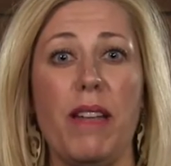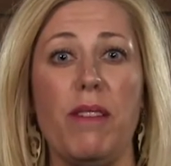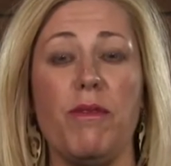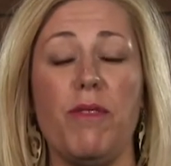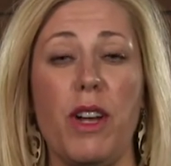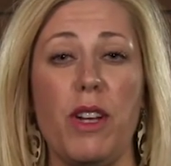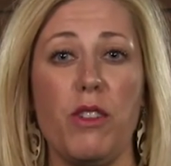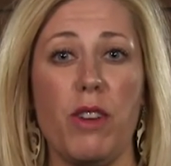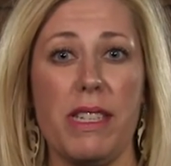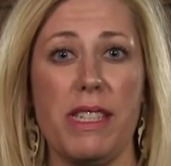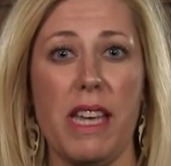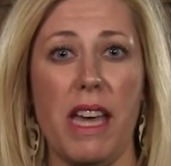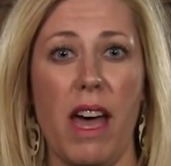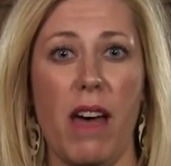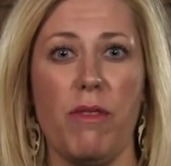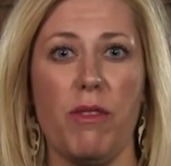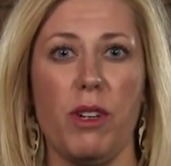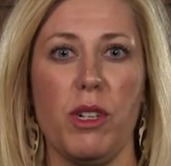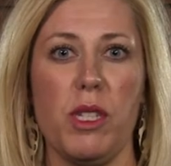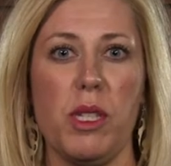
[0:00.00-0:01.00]
in fundraising
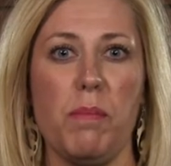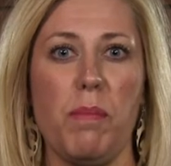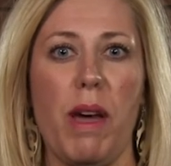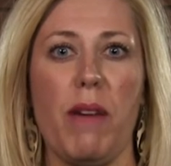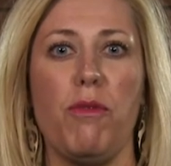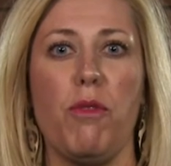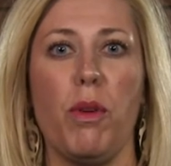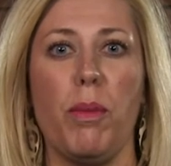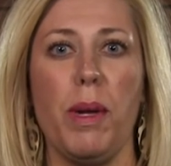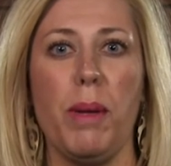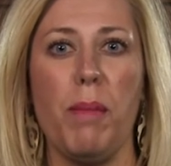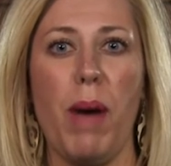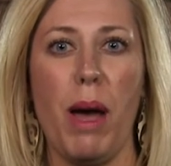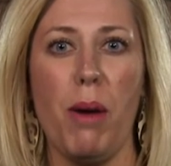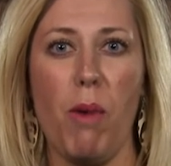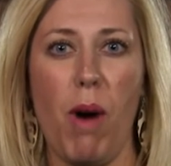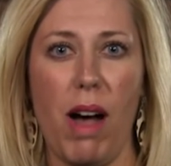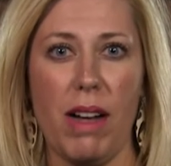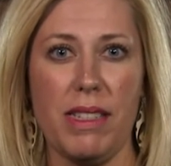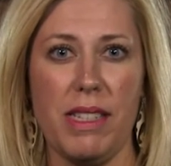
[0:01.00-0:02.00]
efforts by forming my
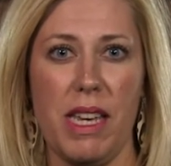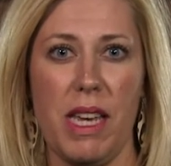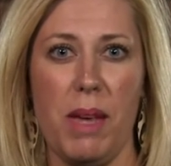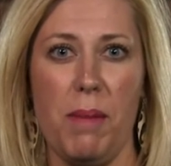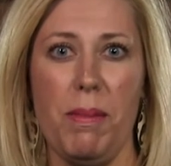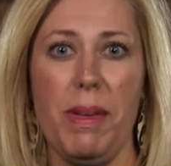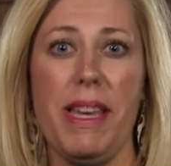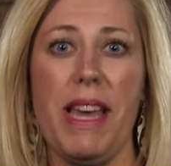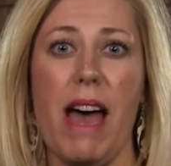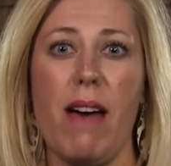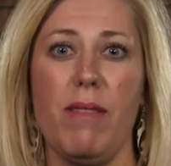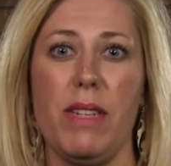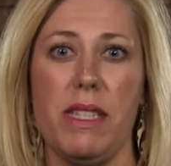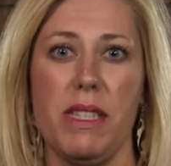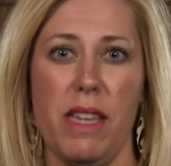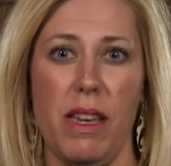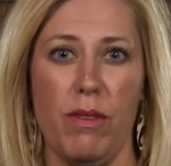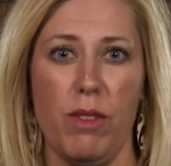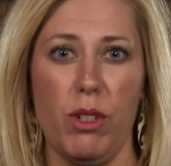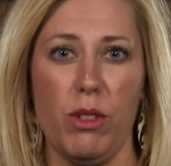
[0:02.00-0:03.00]
walk team, Gavin's
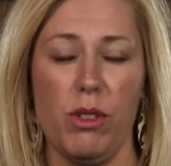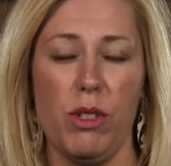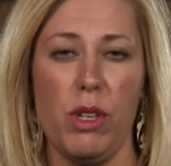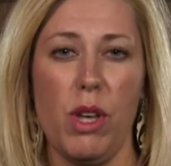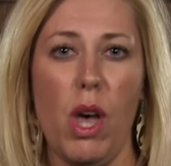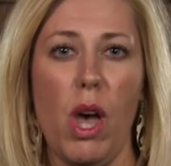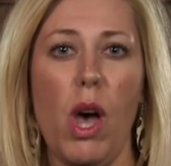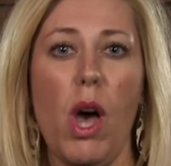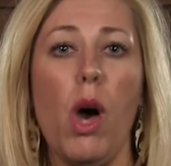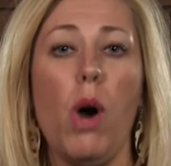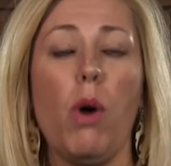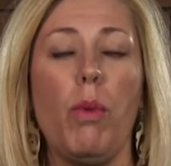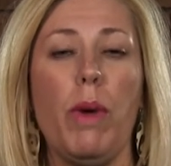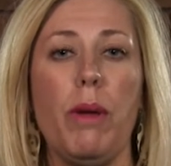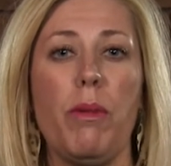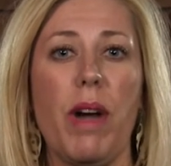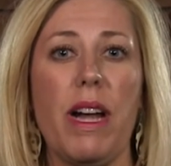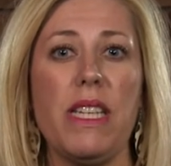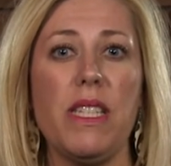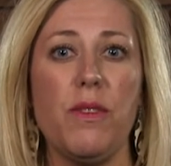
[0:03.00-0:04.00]
Givers. We
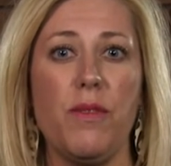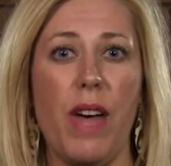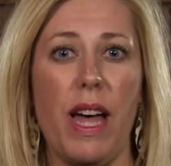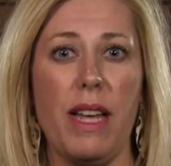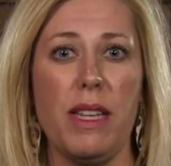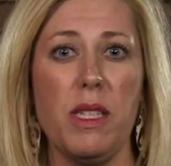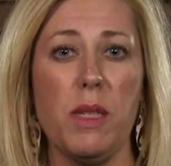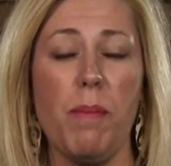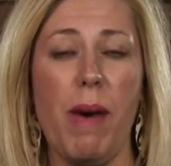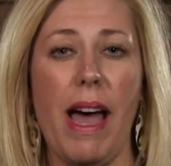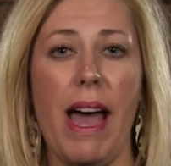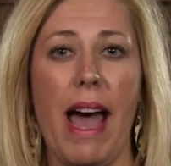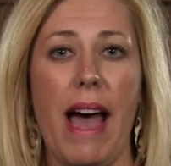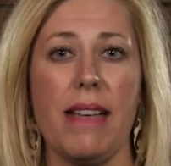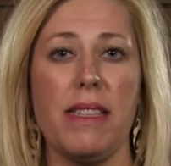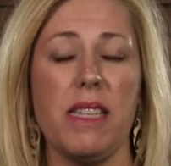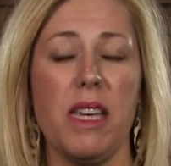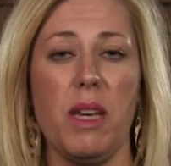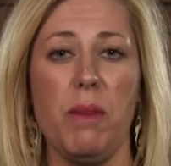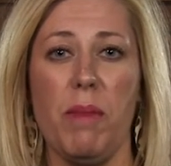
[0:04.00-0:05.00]
raise funds by
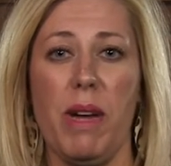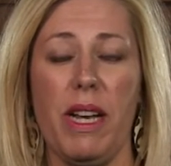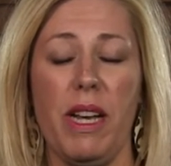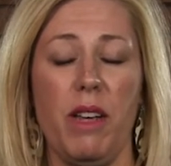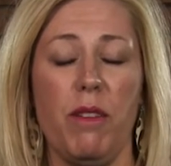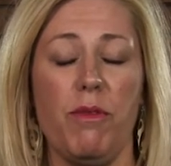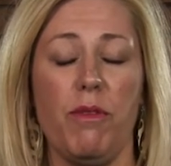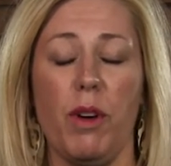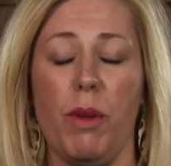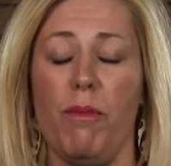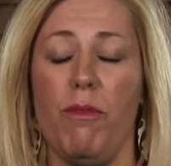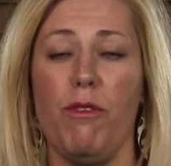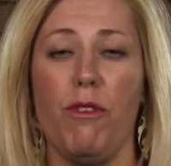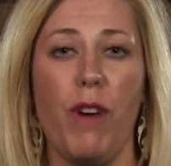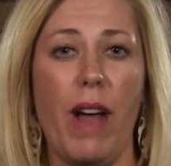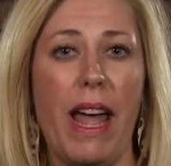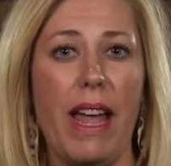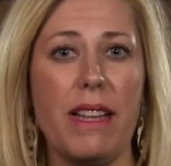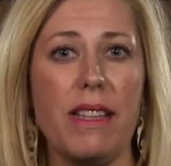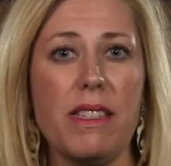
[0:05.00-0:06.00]
asking money from
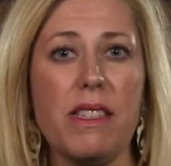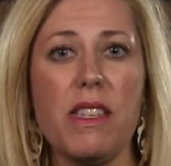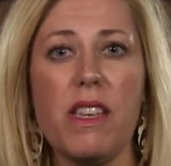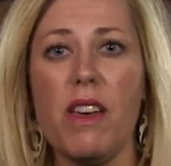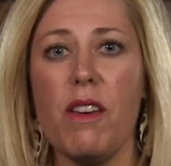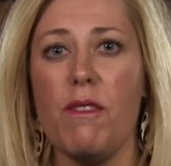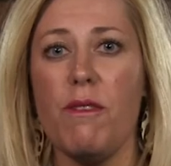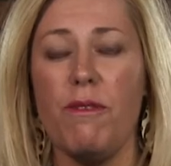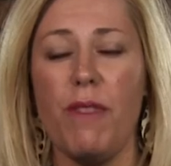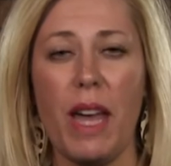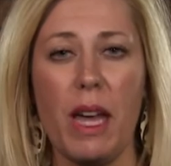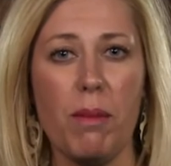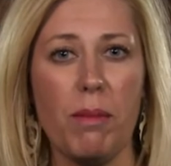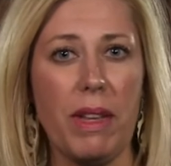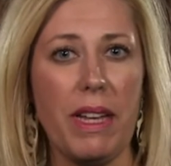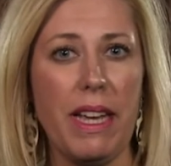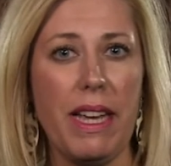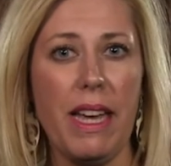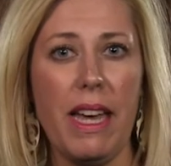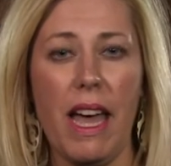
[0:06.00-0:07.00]
friends,
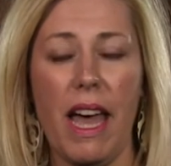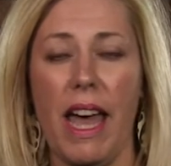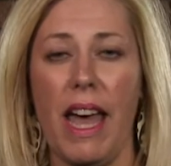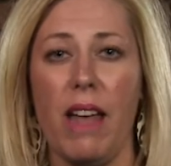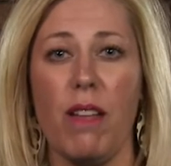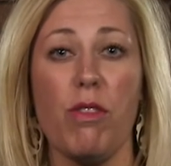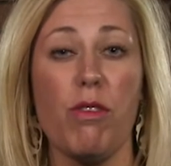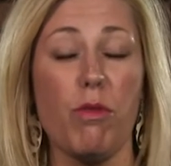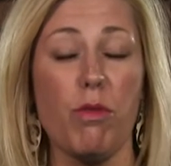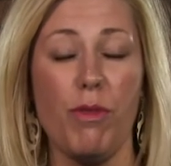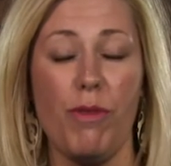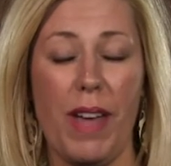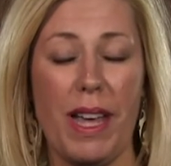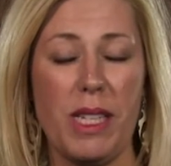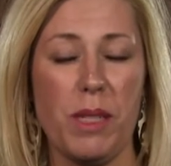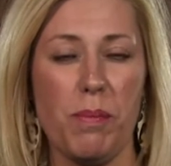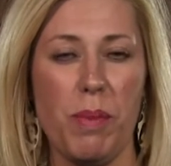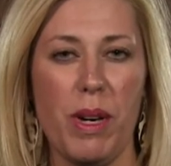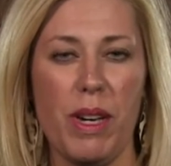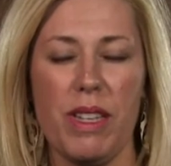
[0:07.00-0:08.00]
family, and through
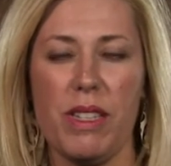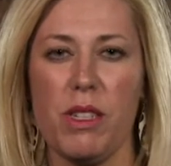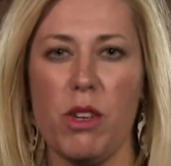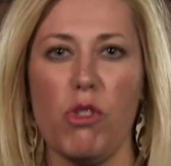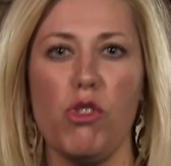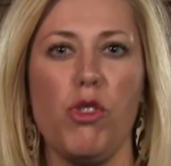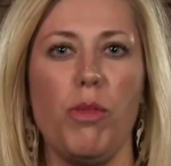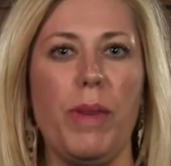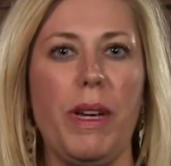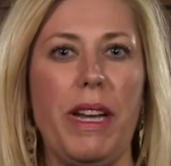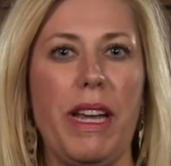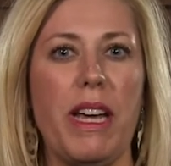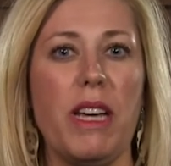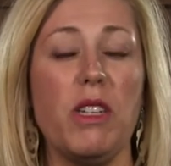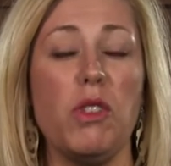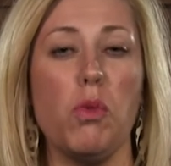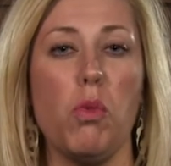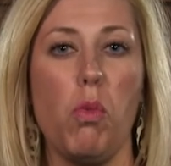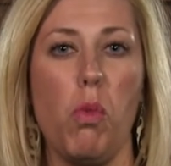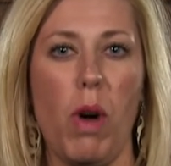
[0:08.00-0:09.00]
Facebook. Social media
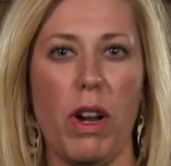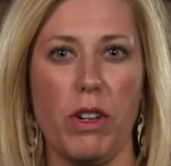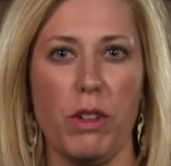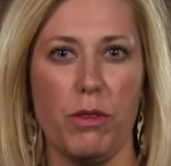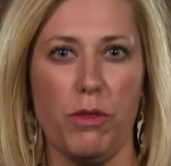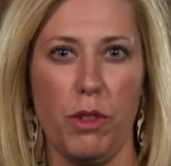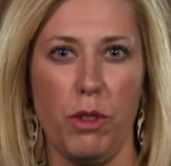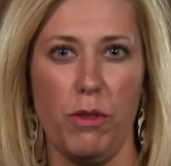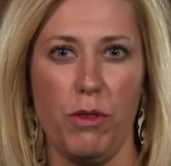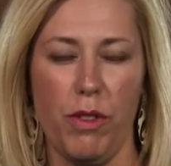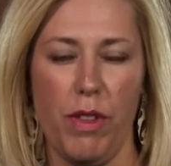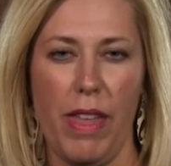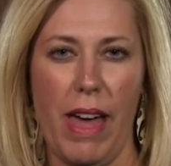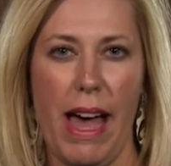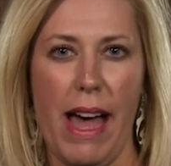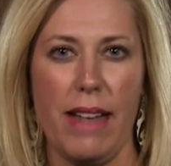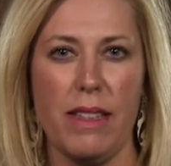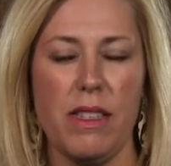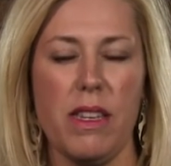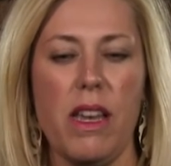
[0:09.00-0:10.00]
is wonderful for
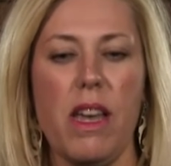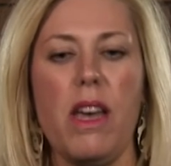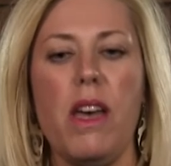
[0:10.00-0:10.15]
that.